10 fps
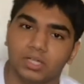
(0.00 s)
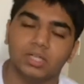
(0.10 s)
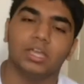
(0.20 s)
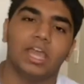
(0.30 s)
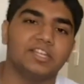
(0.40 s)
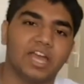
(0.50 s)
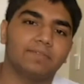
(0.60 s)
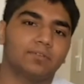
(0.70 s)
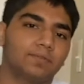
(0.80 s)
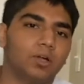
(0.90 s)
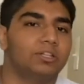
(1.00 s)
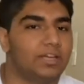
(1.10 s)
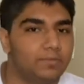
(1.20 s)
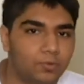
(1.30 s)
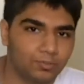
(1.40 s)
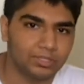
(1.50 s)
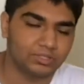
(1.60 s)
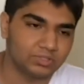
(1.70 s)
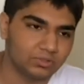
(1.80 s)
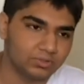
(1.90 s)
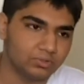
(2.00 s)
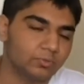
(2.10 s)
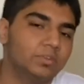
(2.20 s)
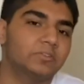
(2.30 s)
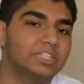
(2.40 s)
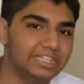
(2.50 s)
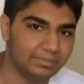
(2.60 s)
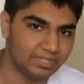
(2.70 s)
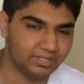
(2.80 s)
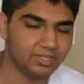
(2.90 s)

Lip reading: and you have to follow that formula, so you're very limited.